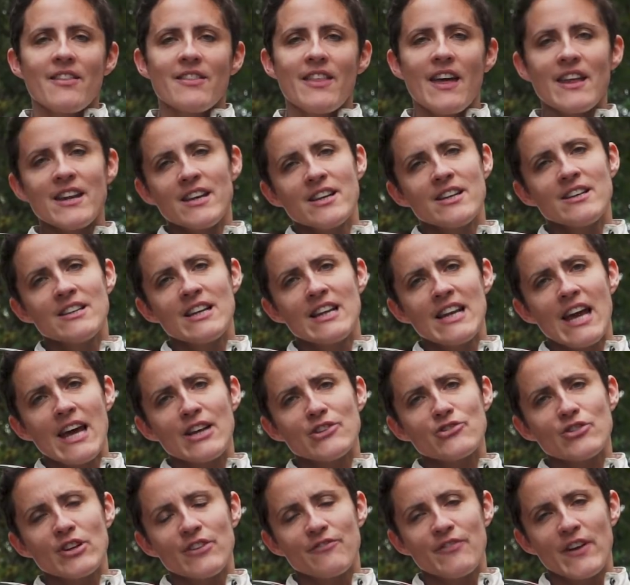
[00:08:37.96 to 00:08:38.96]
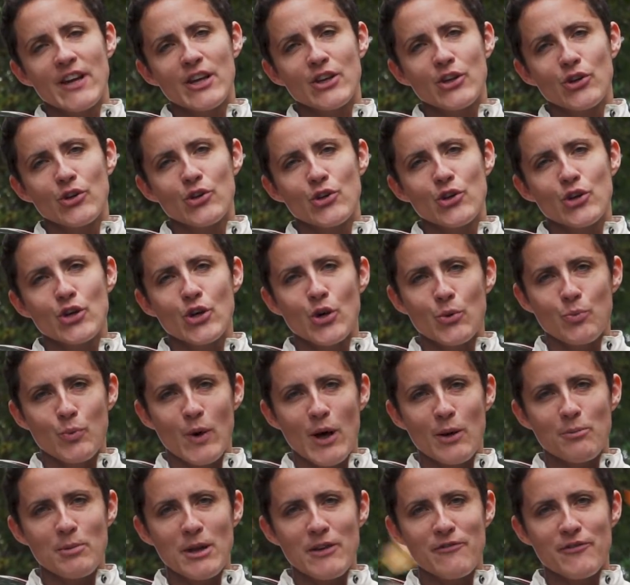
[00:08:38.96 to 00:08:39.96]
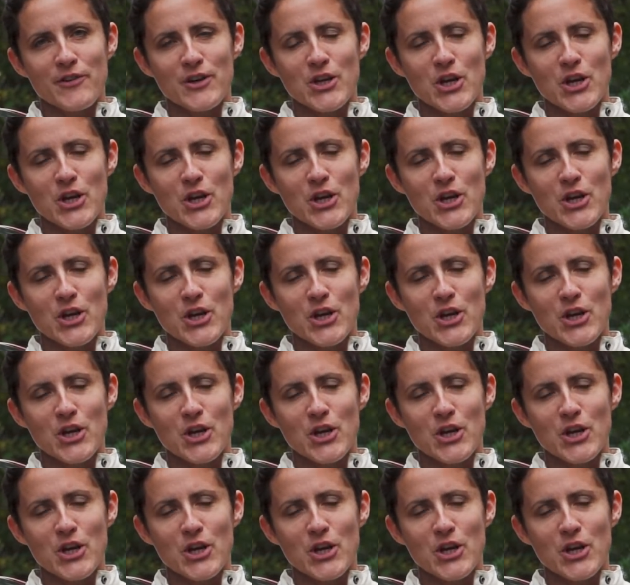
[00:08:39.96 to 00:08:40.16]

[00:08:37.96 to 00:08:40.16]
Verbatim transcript: then an electric vehicle could well be for